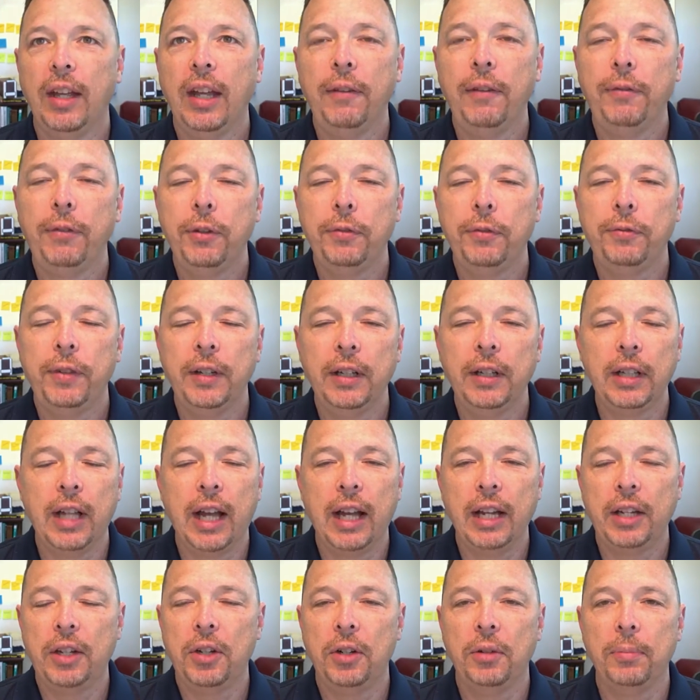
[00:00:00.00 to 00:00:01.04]
If you feel
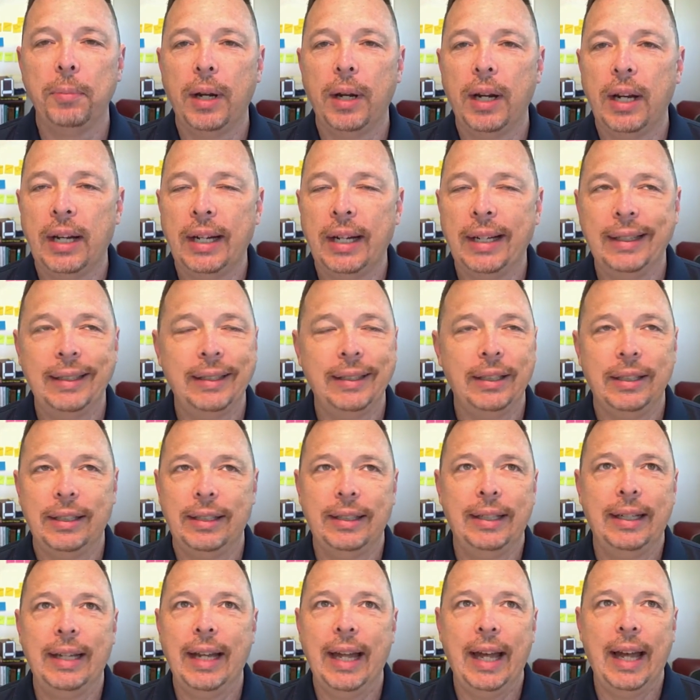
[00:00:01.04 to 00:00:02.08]
like you're
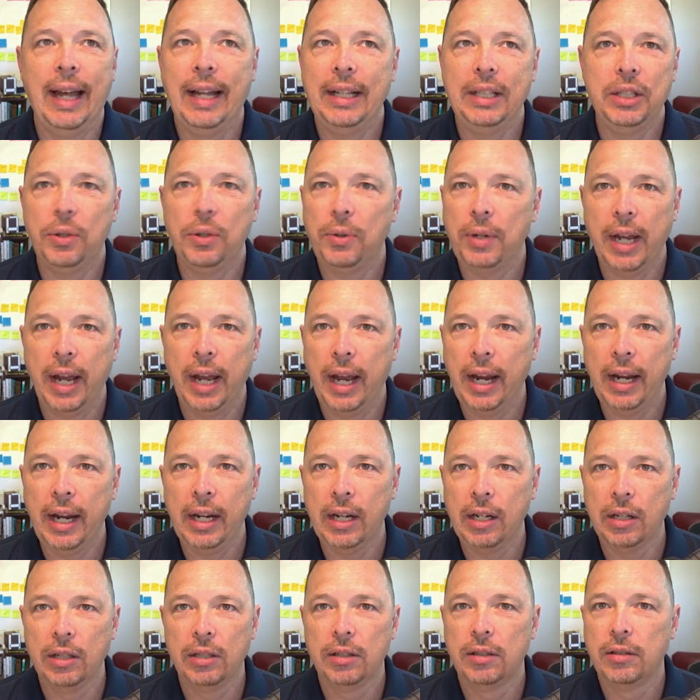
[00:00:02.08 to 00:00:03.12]
behind, that's
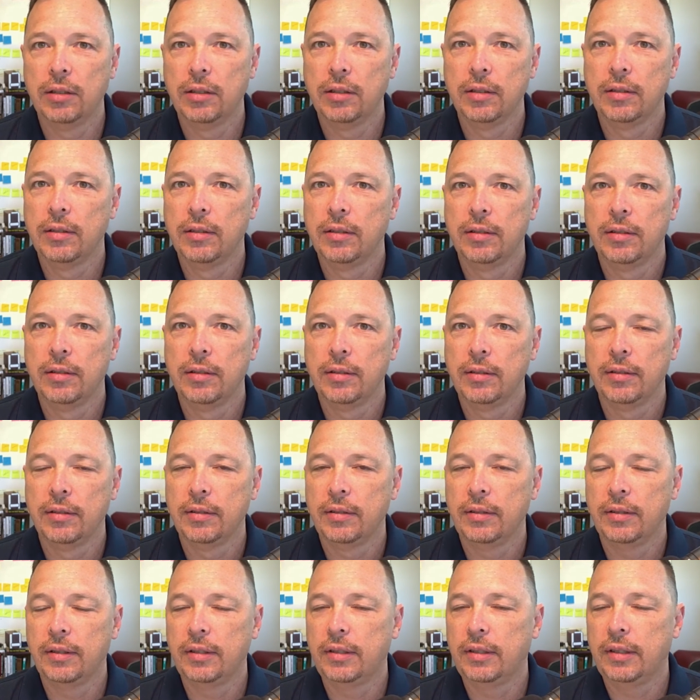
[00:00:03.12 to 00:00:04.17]
okay.
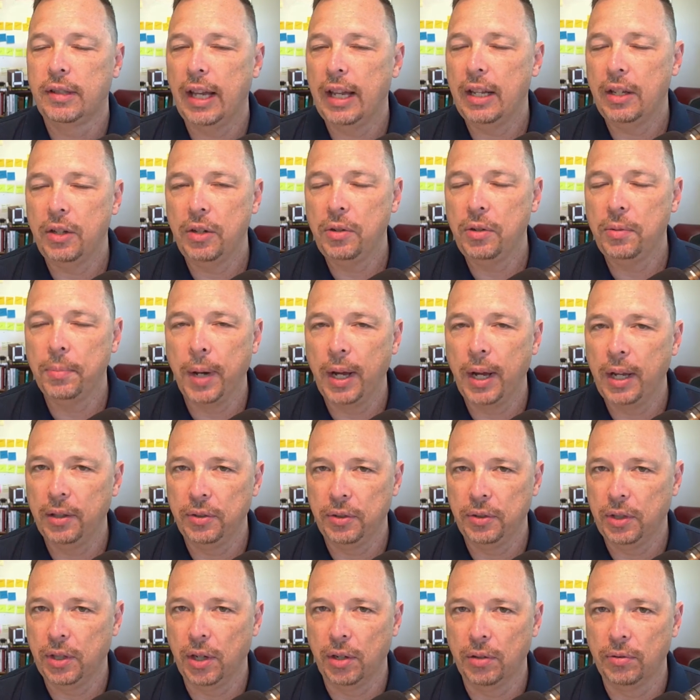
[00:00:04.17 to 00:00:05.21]
Set new
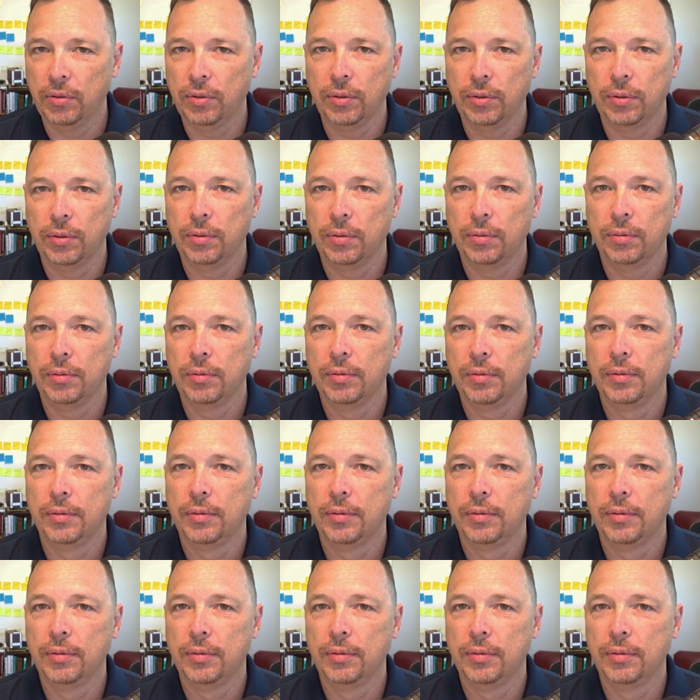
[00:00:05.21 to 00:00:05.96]
milestones.